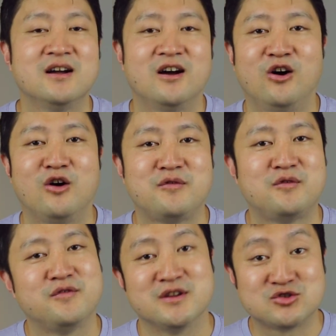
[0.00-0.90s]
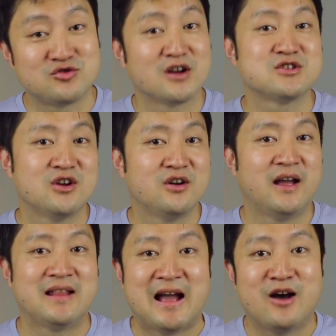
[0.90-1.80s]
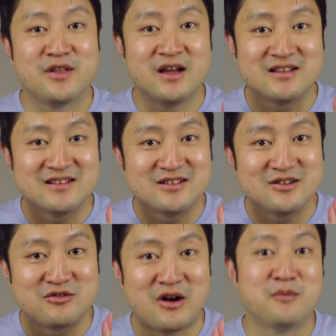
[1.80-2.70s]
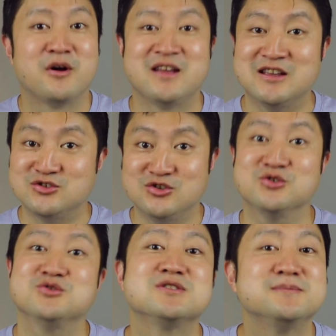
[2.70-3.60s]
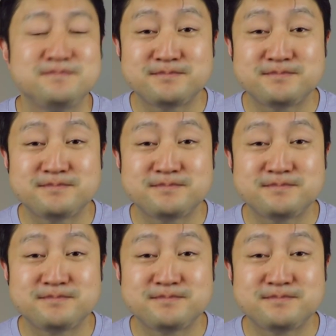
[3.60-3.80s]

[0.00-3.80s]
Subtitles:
of the structure and how that grammar is used.